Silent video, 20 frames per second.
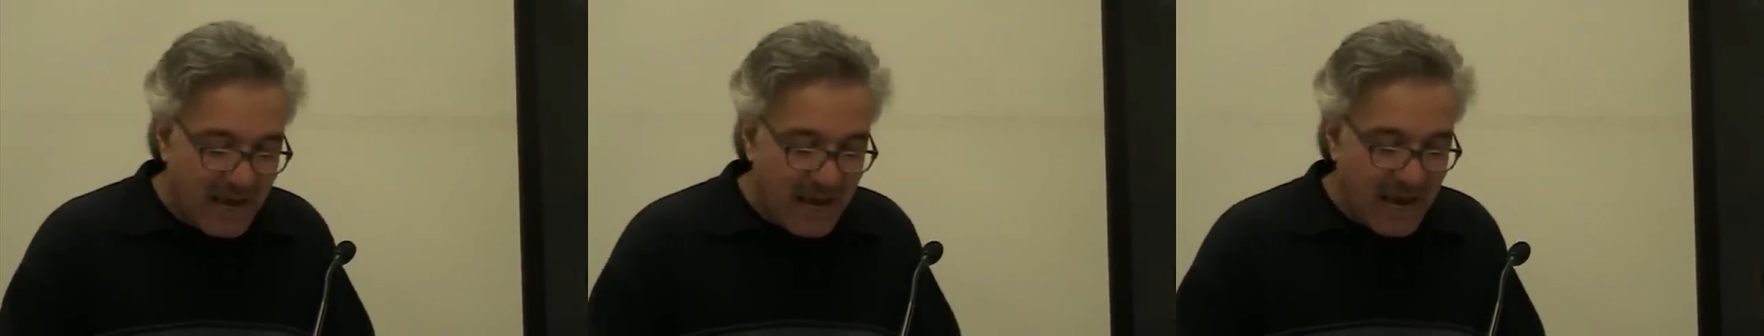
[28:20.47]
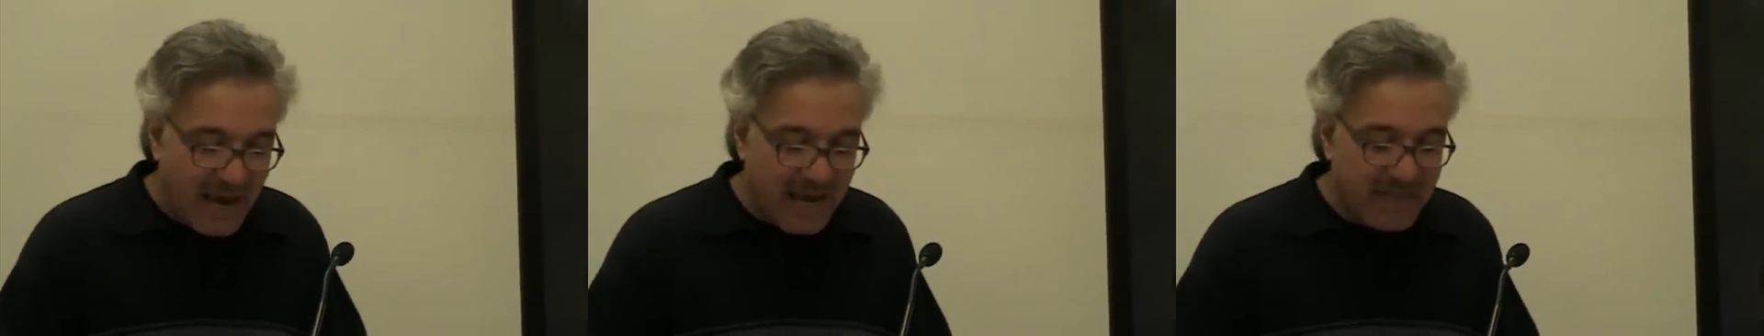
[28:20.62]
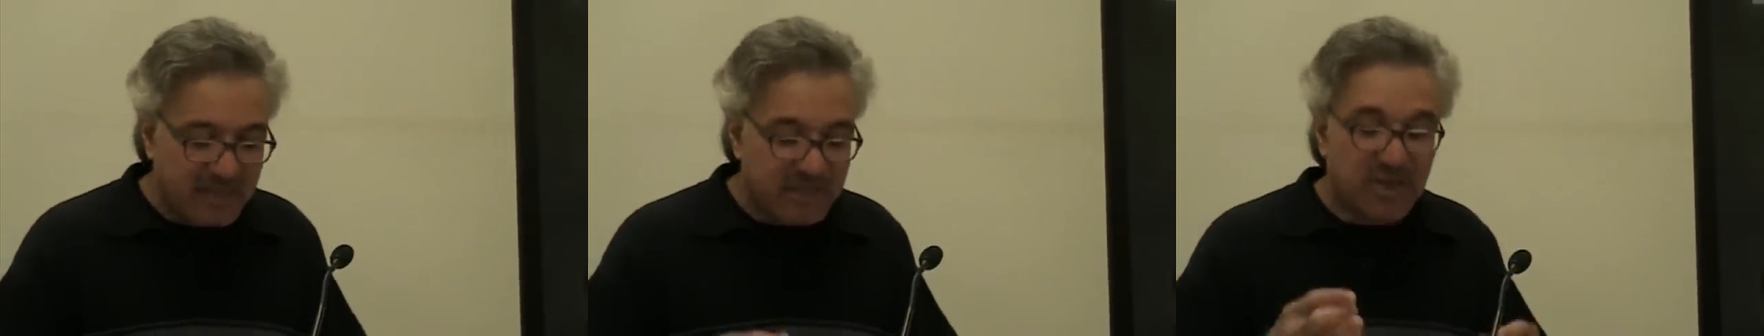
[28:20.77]

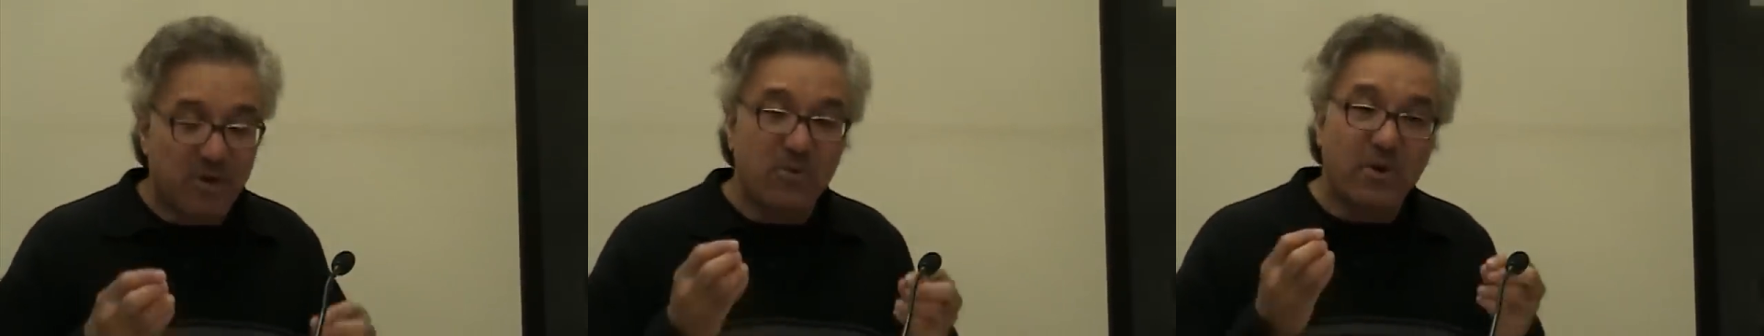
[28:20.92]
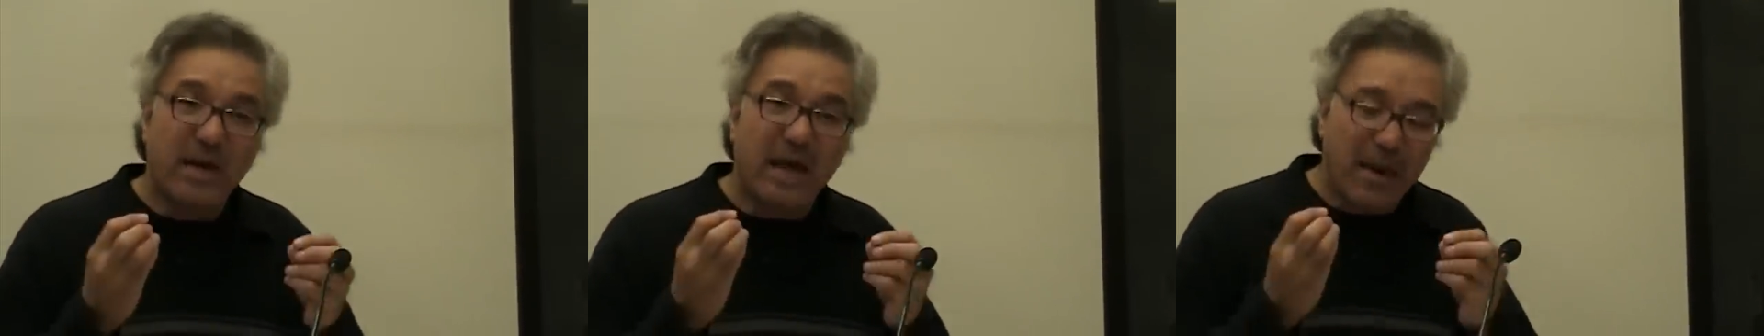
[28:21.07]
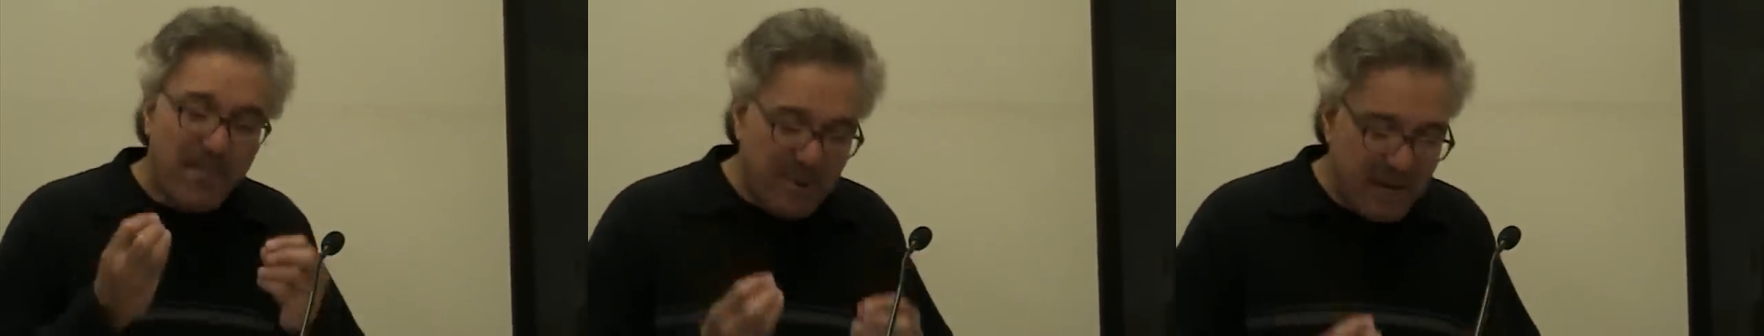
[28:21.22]
And so
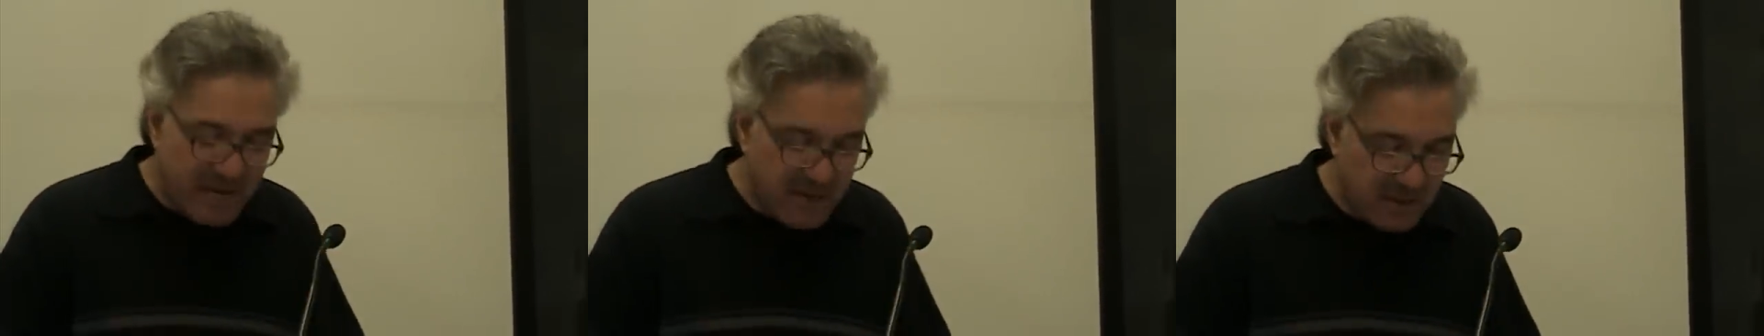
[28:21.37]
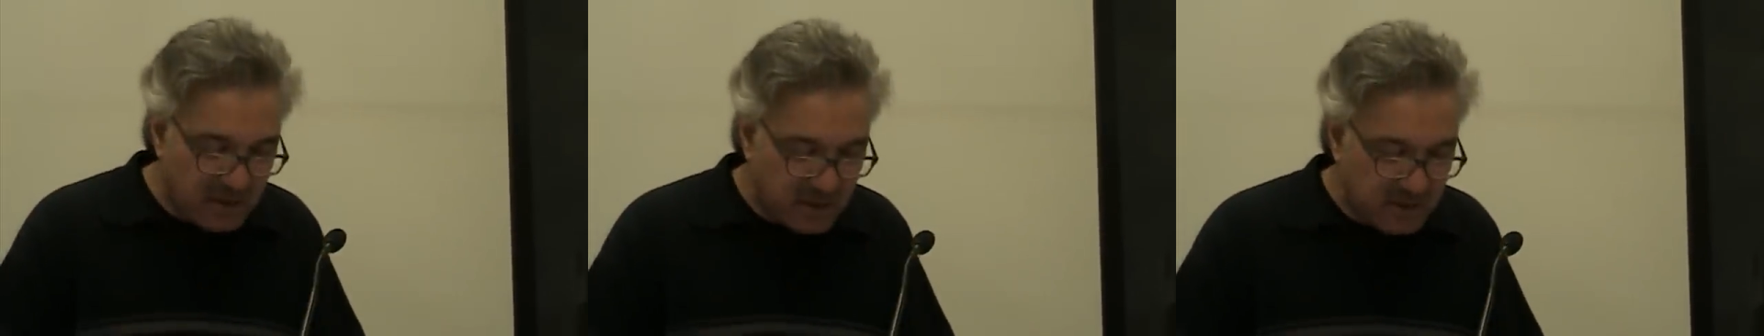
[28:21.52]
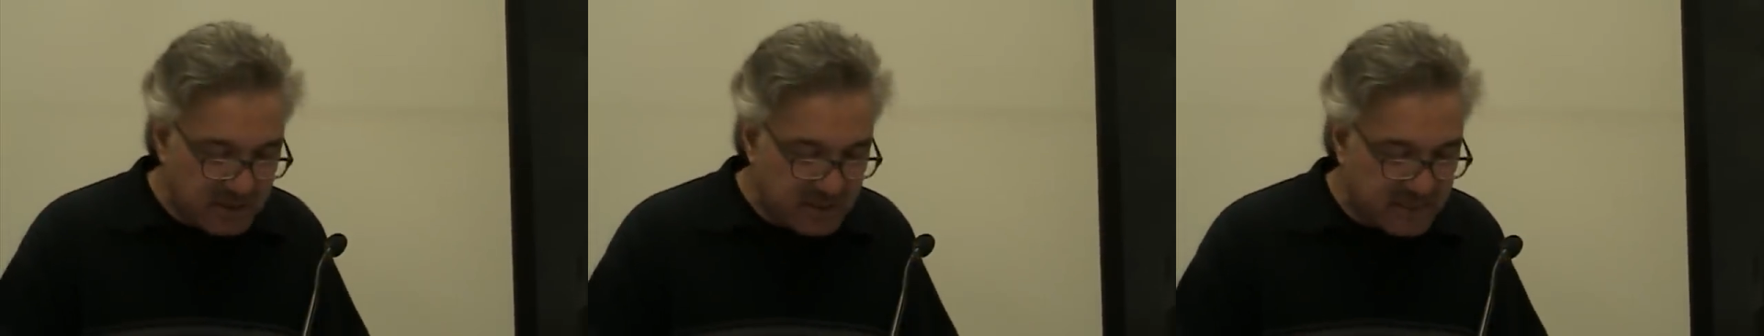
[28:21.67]

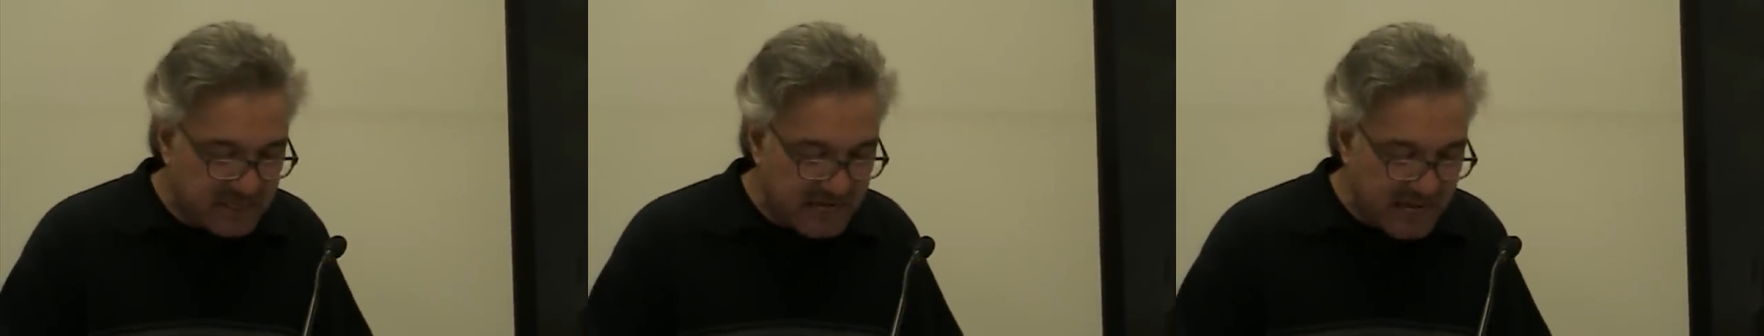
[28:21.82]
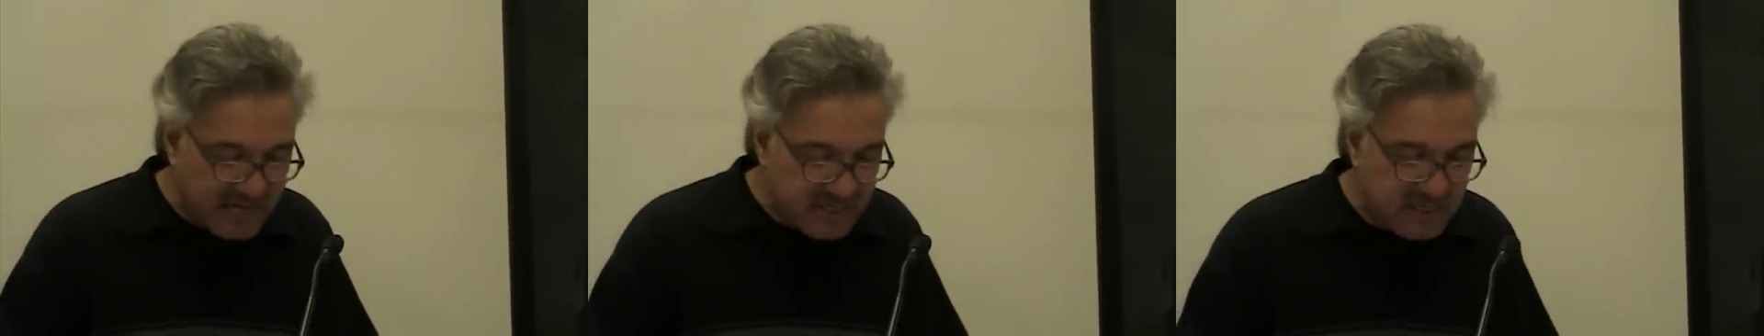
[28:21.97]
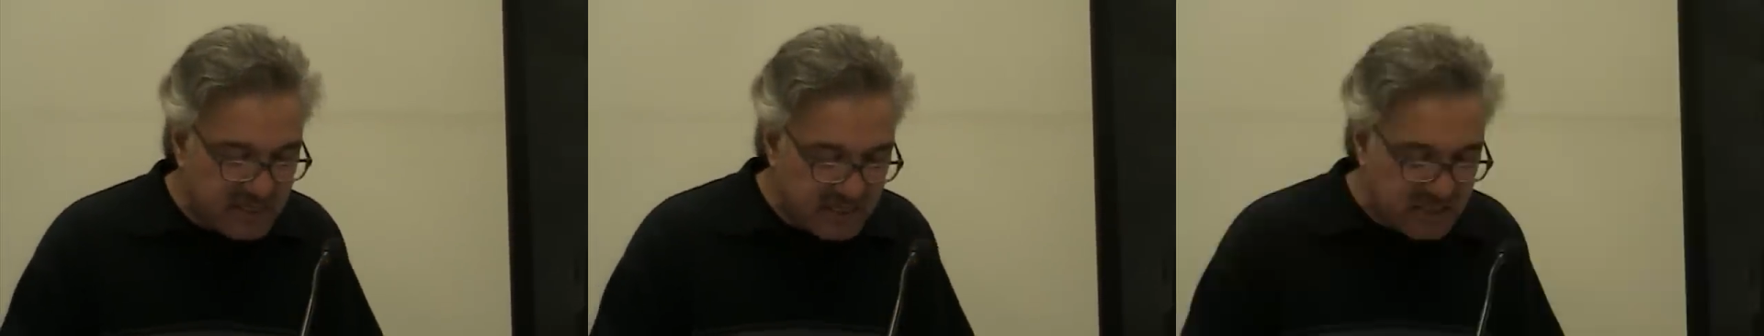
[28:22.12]
chemicals
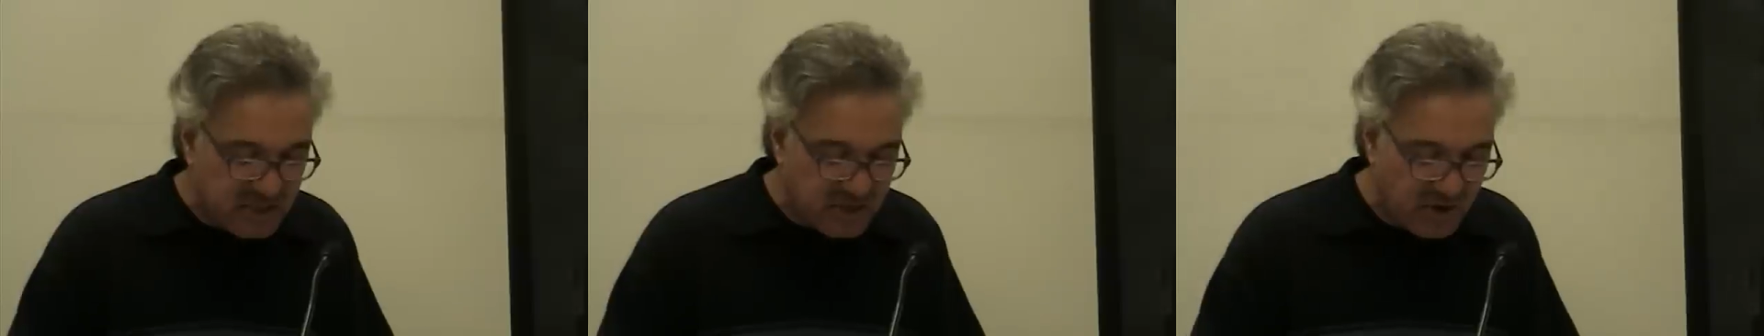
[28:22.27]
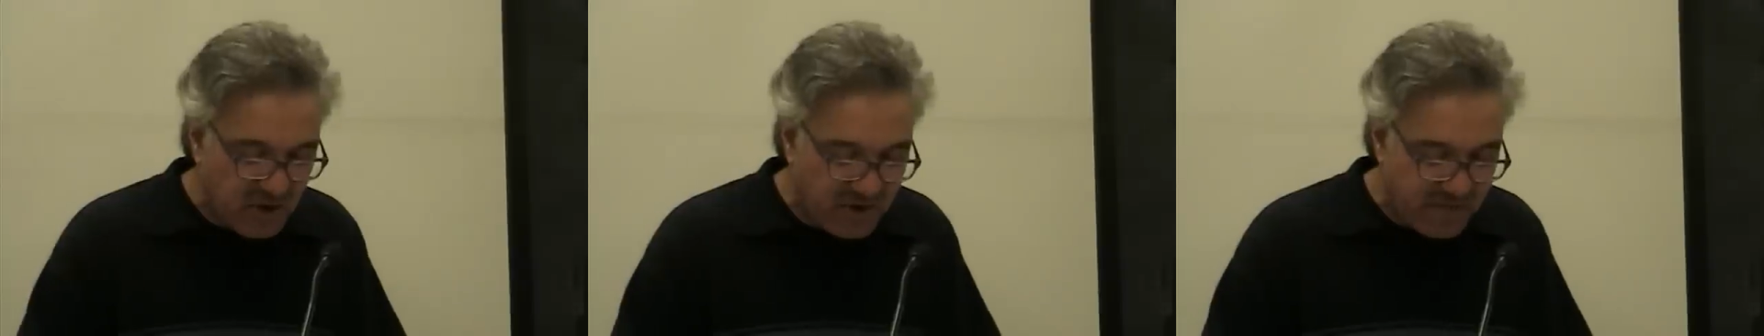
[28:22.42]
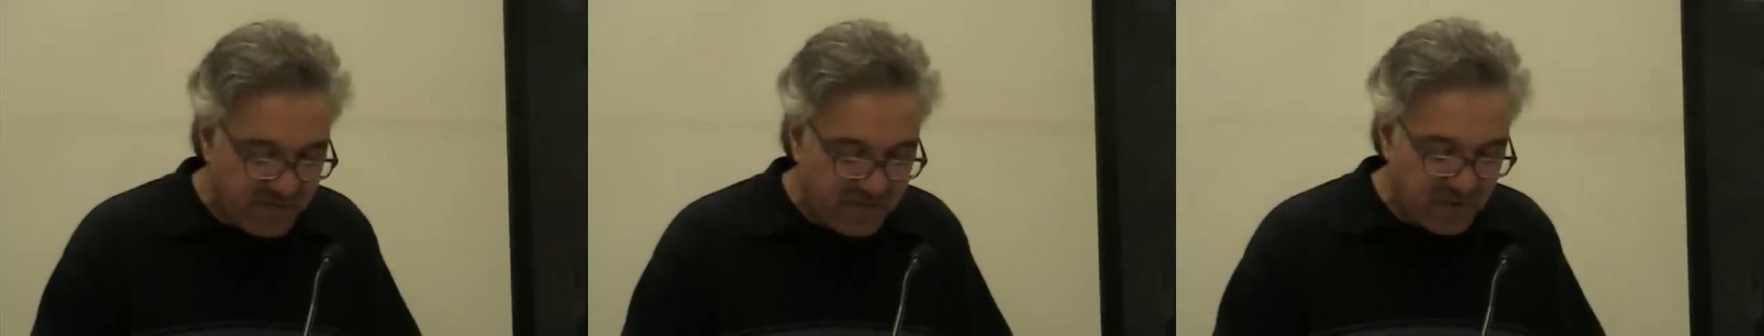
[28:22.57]

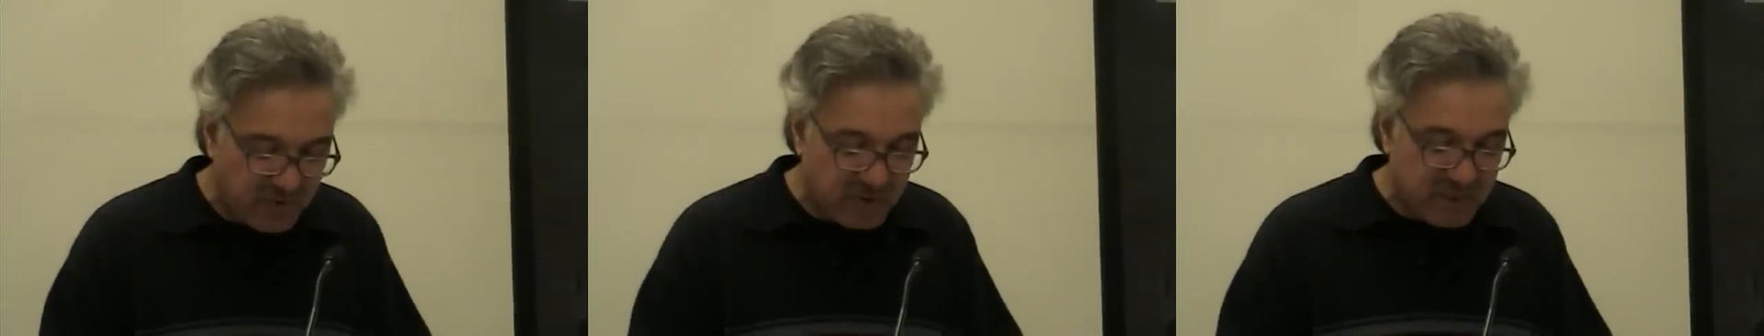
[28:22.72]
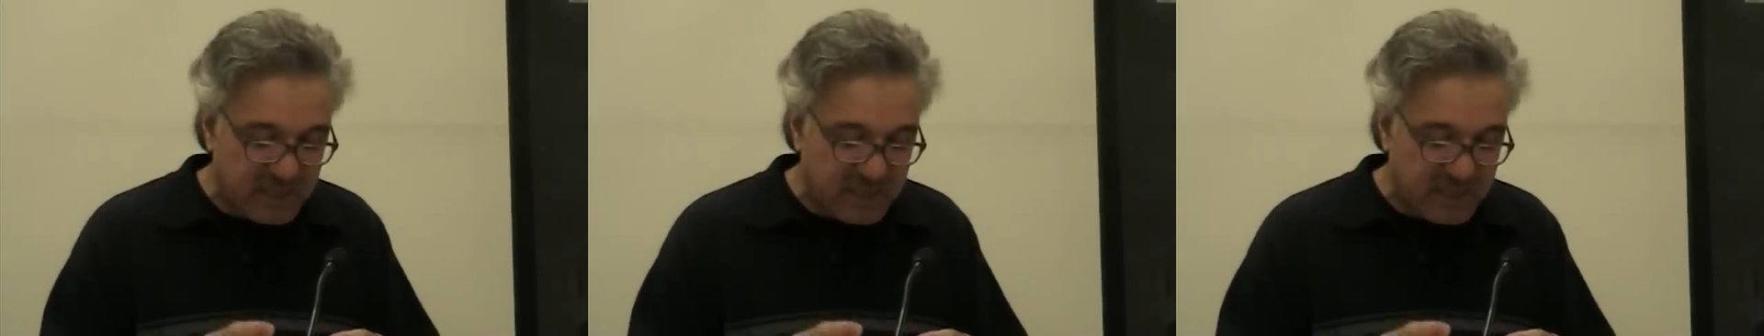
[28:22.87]
necessary for